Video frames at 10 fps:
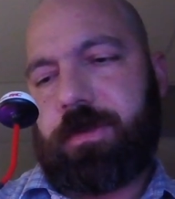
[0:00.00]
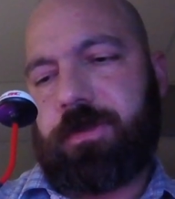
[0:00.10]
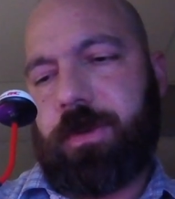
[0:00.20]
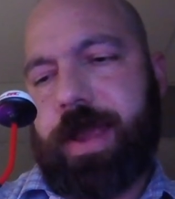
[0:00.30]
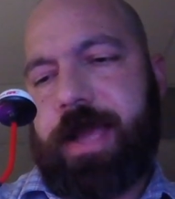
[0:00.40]

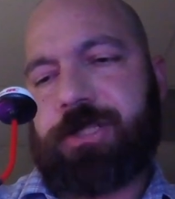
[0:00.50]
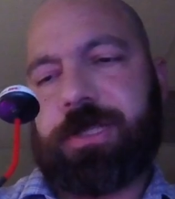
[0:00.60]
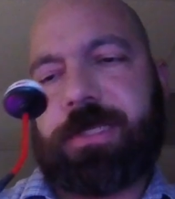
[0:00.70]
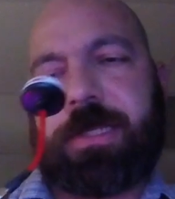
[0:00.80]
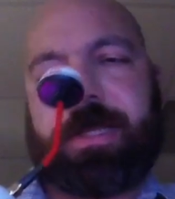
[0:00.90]
So it
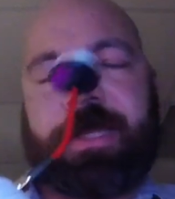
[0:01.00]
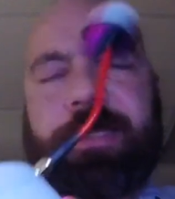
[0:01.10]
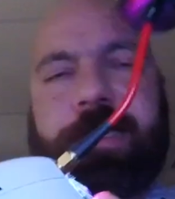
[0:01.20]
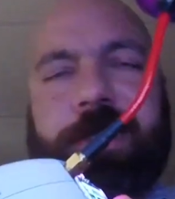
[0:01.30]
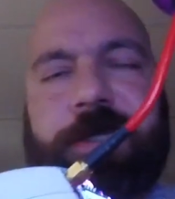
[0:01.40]
actually, and
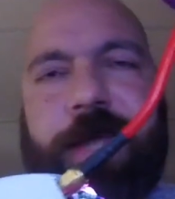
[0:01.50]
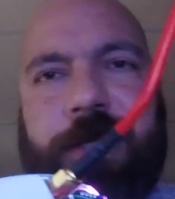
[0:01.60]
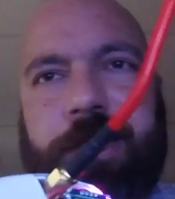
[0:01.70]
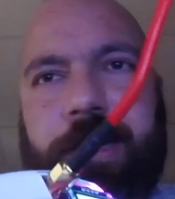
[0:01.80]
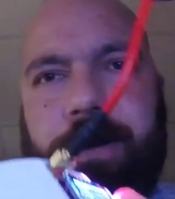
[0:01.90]
this is
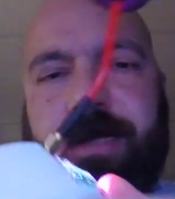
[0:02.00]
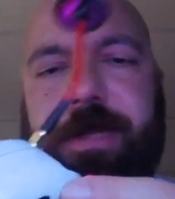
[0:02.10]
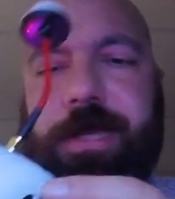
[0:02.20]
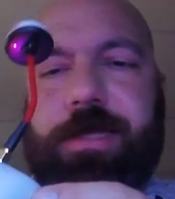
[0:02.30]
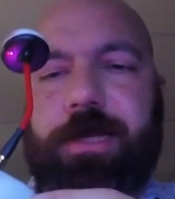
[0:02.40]
actually
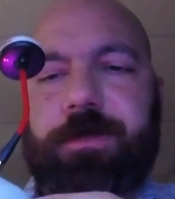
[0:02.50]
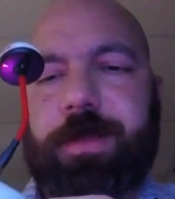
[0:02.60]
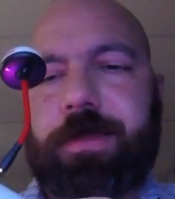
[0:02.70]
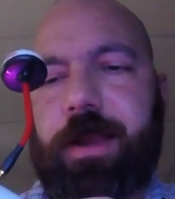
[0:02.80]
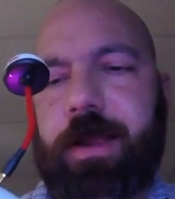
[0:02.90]
interesting. It tells
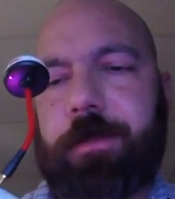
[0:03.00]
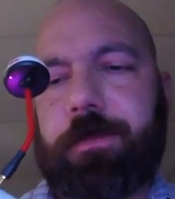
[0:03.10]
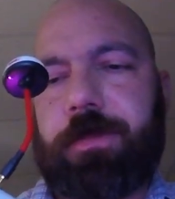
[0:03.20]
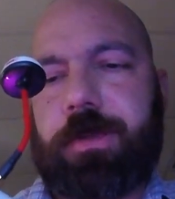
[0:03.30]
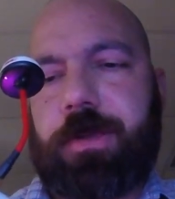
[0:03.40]
me that
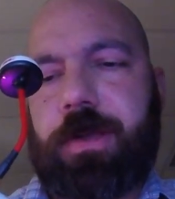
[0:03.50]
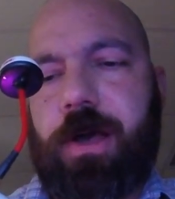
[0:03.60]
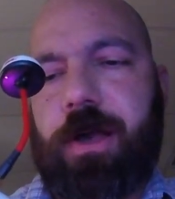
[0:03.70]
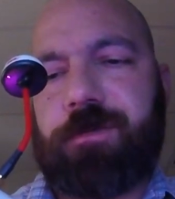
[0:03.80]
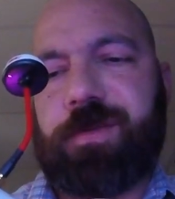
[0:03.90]
I'm
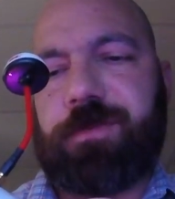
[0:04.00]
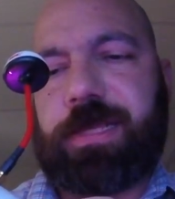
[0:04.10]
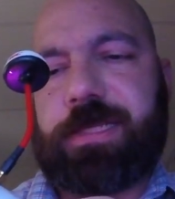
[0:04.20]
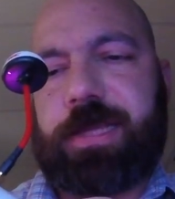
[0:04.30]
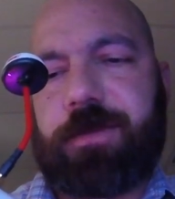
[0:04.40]
on
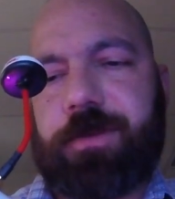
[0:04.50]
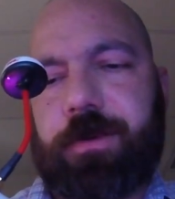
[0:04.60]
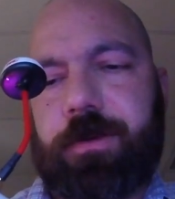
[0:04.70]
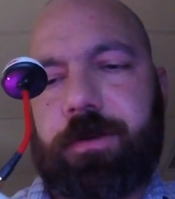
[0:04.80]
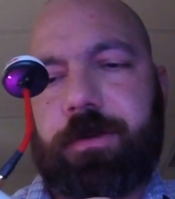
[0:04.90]

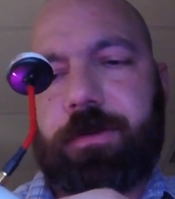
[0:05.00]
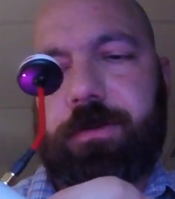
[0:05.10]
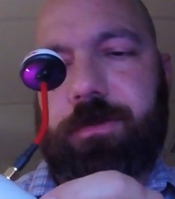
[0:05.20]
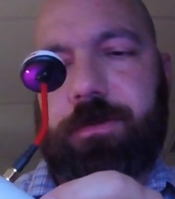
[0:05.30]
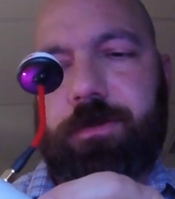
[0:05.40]

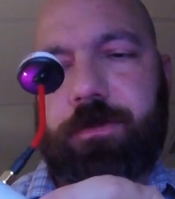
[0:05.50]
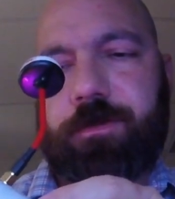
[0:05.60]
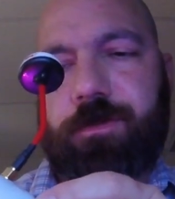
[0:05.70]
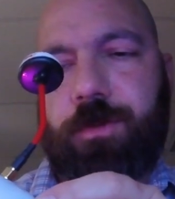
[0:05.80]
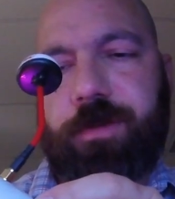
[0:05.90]

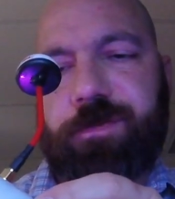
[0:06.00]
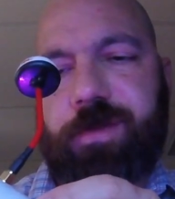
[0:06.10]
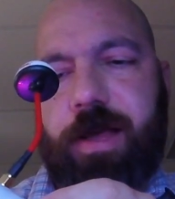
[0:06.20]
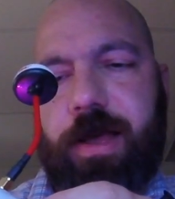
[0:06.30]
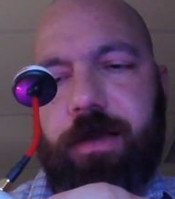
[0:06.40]

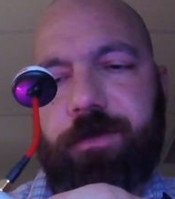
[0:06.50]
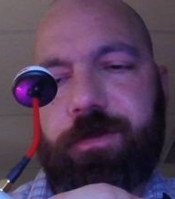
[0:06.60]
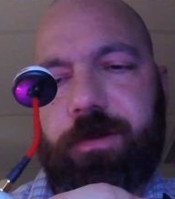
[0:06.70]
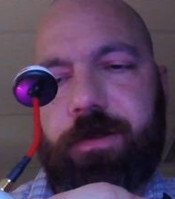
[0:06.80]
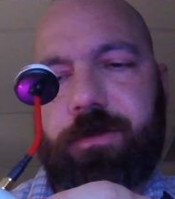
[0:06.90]
5745.
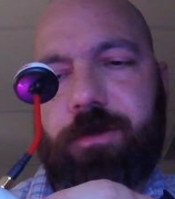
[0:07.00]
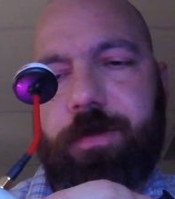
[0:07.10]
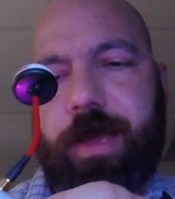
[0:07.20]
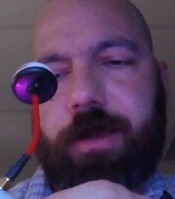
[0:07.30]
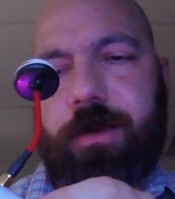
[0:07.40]
Here, let's go
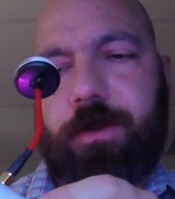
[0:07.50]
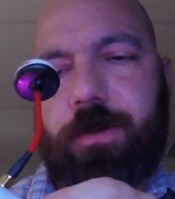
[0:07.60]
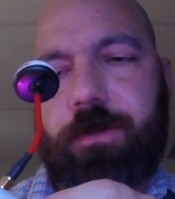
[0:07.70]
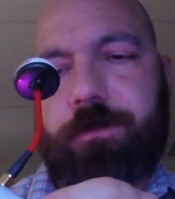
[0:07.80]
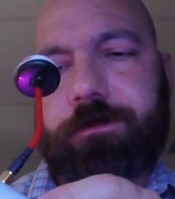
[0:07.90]
back here one.